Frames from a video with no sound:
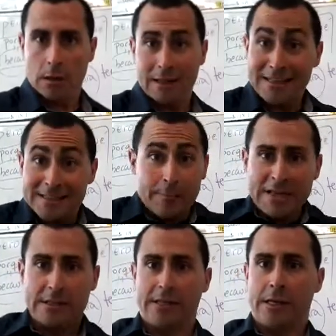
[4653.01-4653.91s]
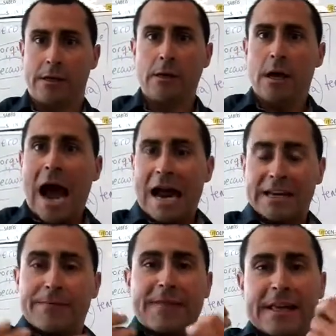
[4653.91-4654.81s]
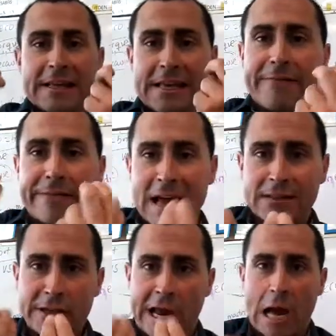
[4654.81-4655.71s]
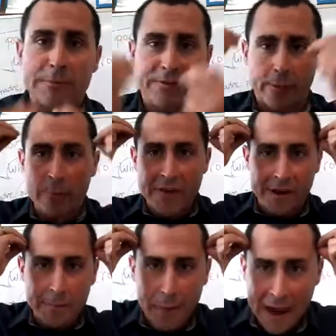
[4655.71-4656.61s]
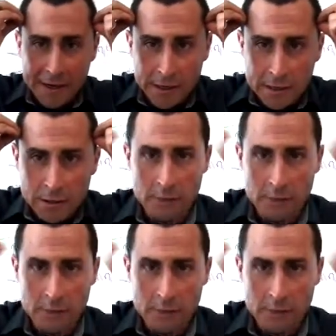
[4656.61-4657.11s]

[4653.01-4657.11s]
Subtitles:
That is amazing. And if that comes from their mind,